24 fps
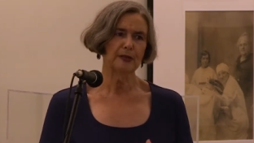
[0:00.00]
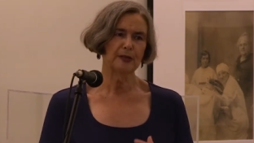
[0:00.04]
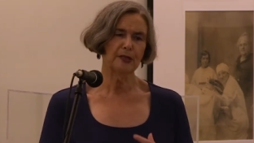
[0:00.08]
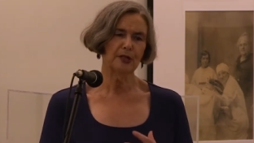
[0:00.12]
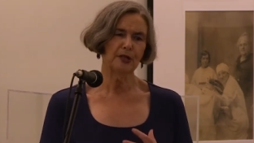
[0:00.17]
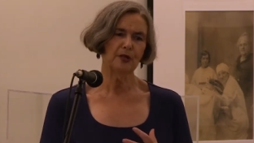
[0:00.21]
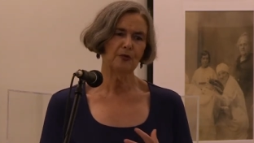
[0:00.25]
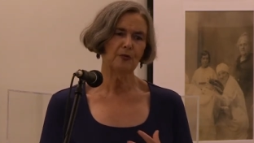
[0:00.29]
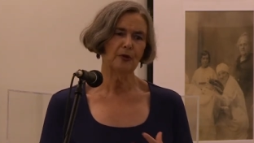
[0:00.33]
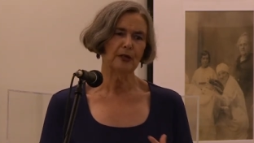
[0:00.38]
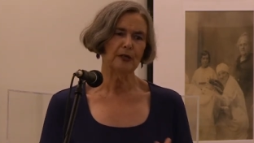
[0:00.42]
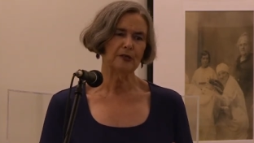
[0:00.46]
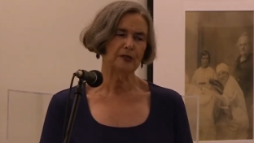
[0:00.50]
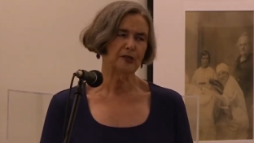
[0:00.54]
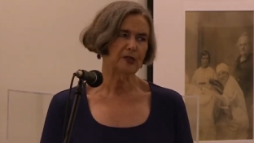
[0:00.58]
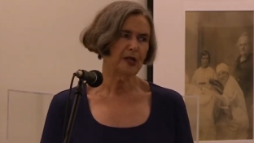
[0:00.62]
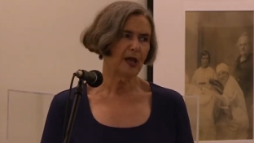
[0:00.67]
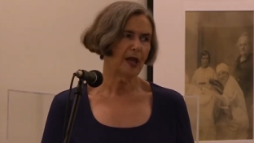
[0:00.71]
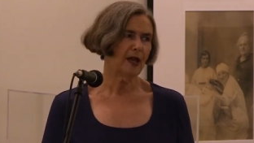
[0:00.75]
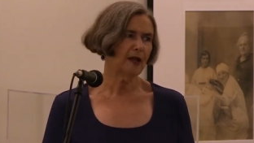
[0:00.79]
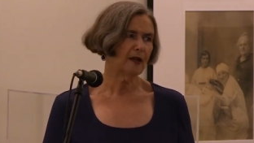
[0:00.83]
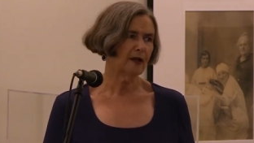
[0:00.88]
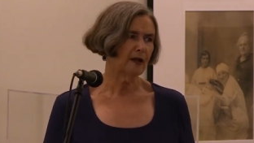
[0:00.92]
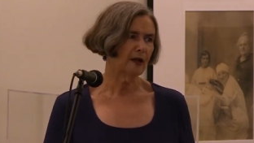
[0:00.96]
knew
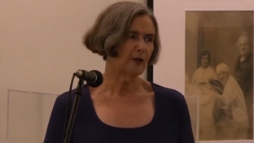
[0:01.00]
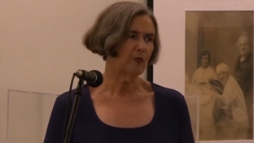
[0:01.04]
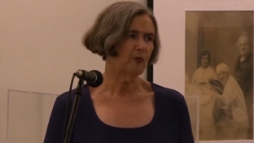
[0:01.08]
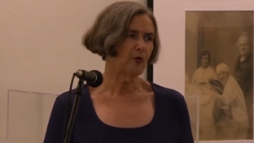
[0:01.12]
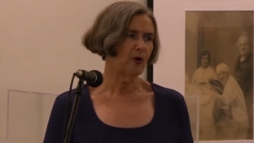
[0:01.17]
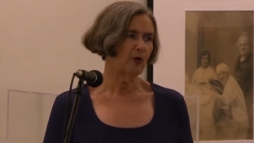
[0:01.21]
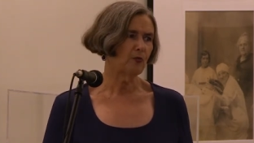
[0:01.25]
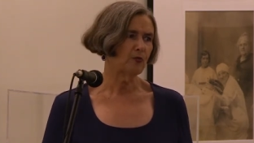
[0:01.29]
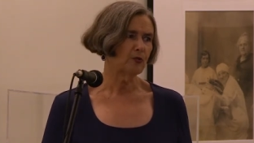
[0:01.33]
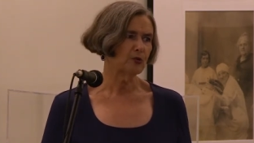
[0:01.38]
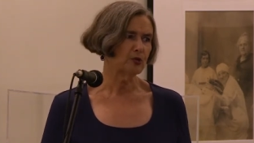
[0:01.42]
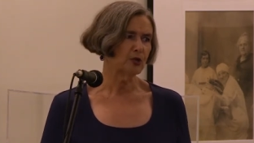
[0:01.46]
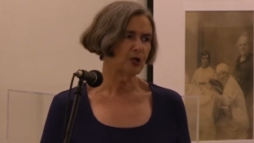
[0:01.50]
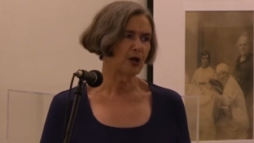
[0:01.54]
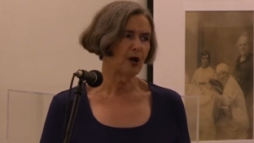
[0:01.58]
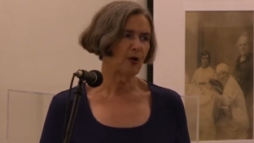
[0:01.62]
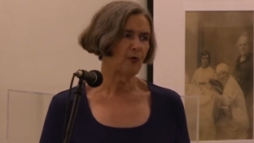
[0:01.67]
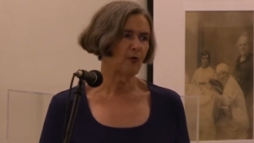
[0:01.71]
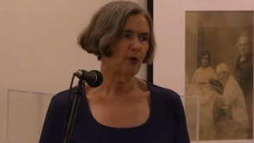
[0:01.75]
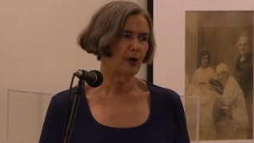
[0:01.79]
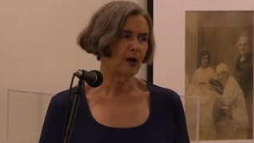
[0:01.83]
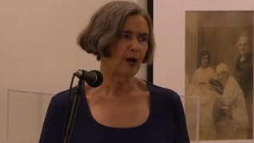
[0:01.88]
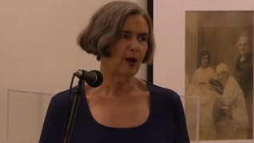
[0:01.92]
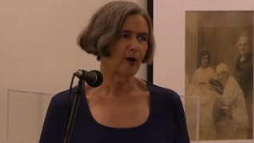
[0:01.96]
exactly what was
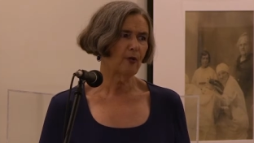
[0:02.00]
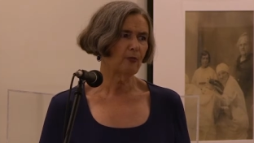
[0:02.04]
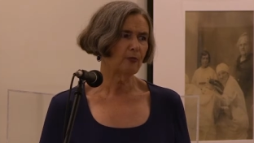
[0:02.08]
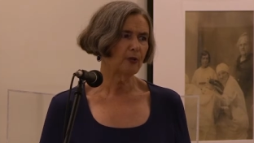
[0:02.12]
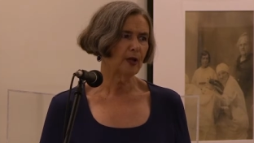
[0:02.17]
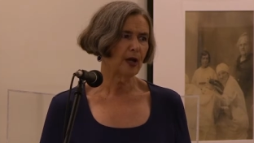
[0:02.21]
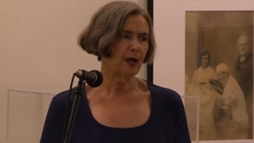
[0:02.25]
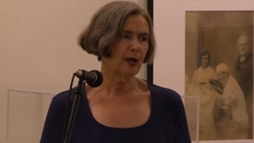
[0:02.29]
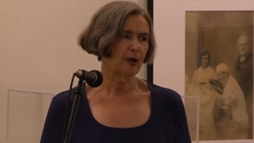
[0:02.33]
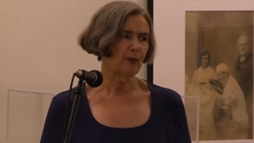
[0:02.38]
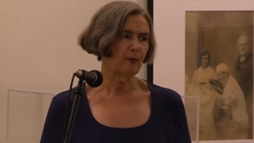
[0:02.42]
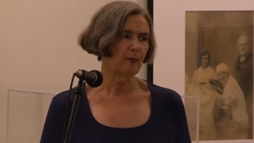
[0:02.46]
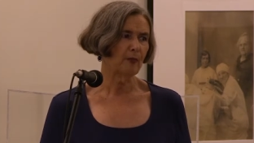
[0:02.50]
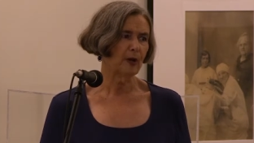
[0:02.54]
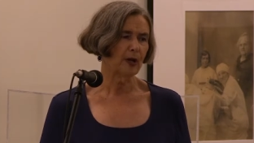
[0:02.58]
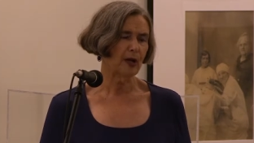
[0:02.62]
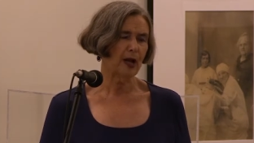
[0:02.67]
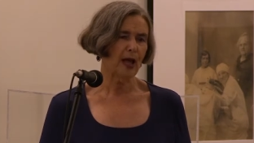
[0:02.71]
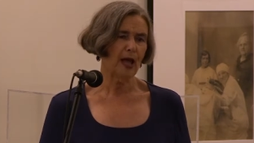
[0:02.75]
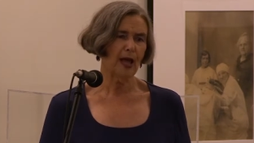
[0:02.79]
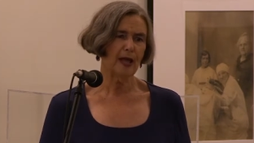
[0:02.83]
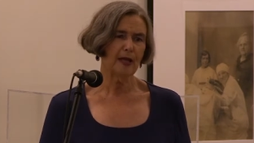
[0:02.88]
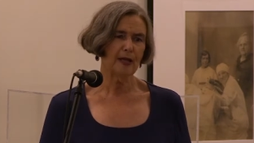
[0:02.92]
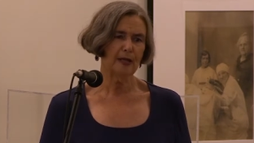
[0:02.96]
going on there,
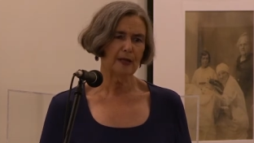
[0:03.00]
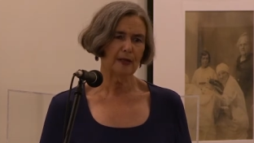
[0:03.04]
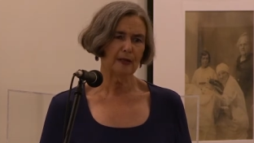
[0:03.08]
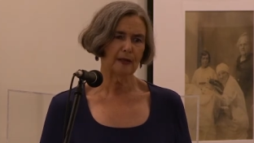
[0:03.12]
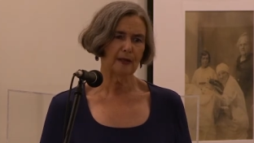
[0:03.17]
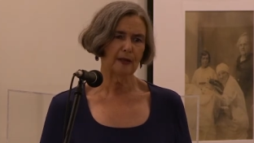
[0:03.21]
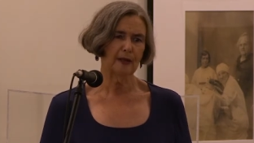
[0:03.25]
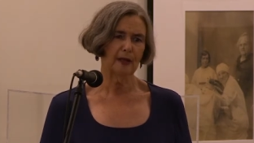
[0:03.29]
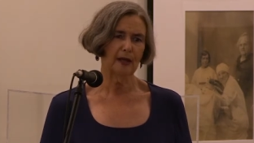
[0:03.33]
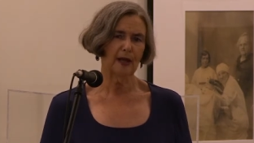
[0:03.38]
but I